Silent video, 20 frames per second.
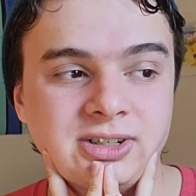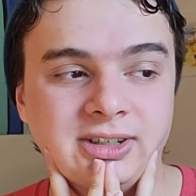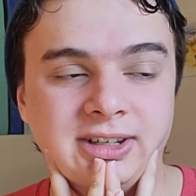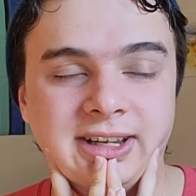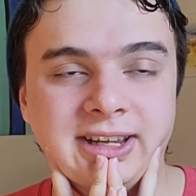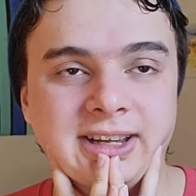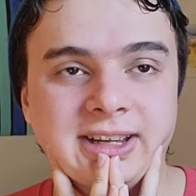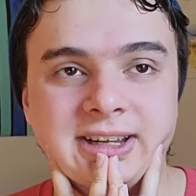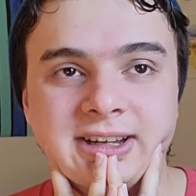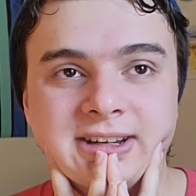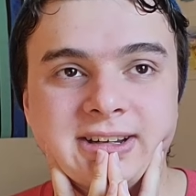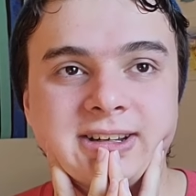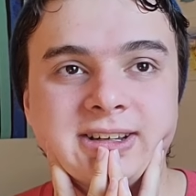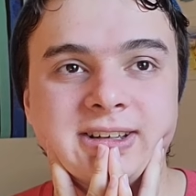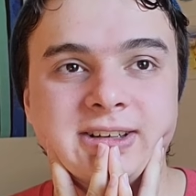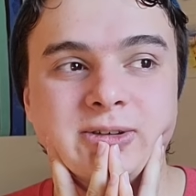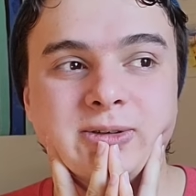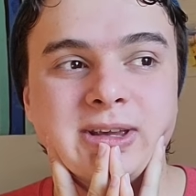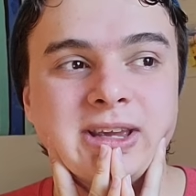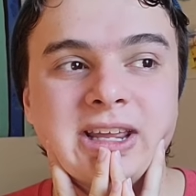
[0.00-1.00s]
Like,
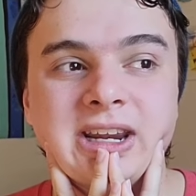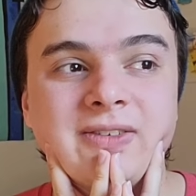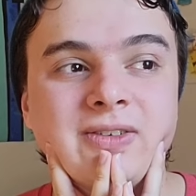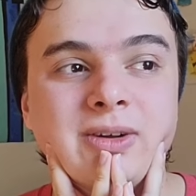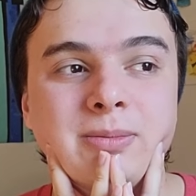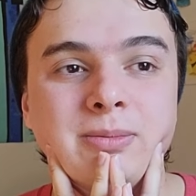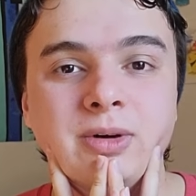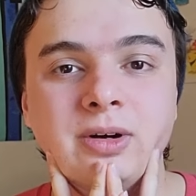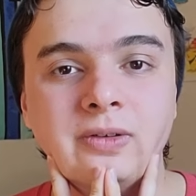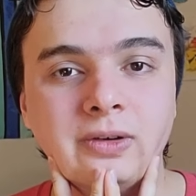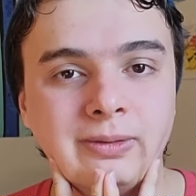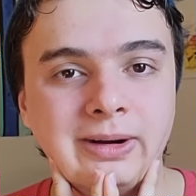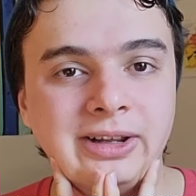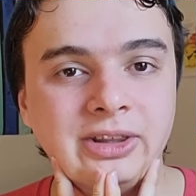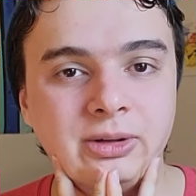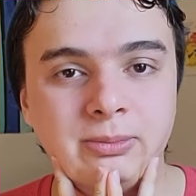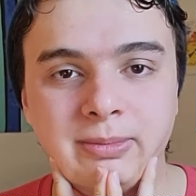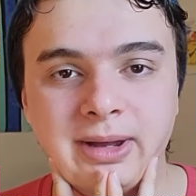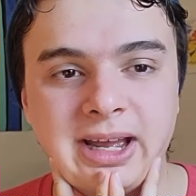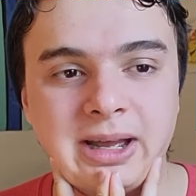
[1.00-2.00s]
you can't even move around
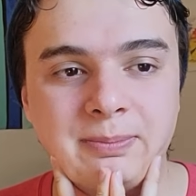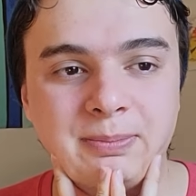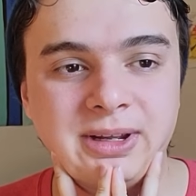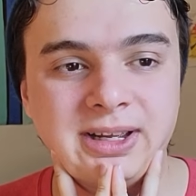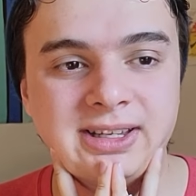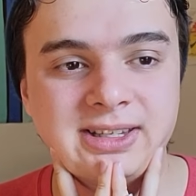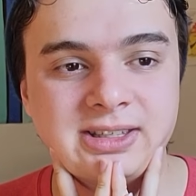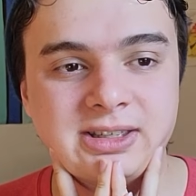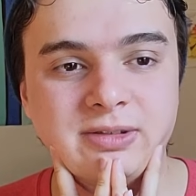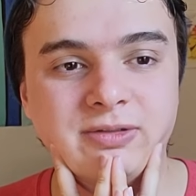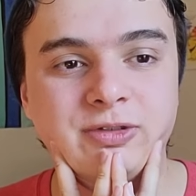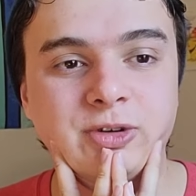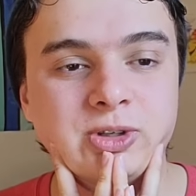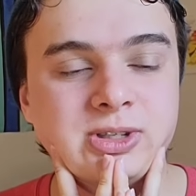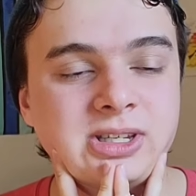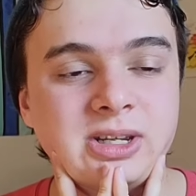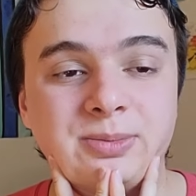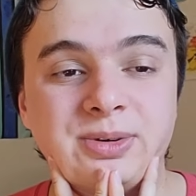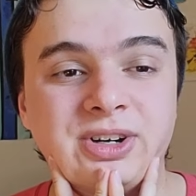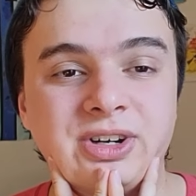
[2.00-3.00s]
the map because the
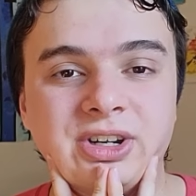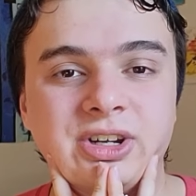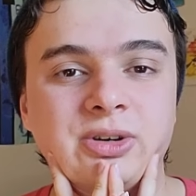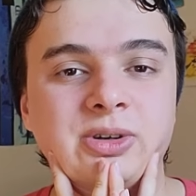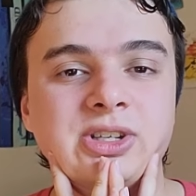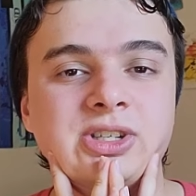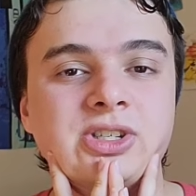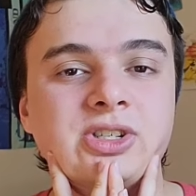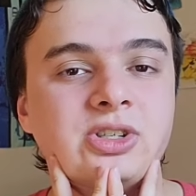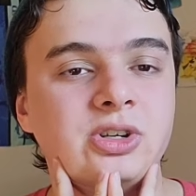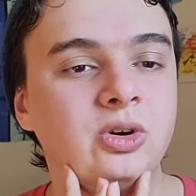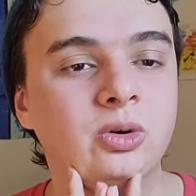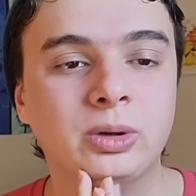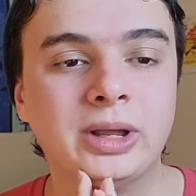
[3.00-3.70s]
footstep audio is so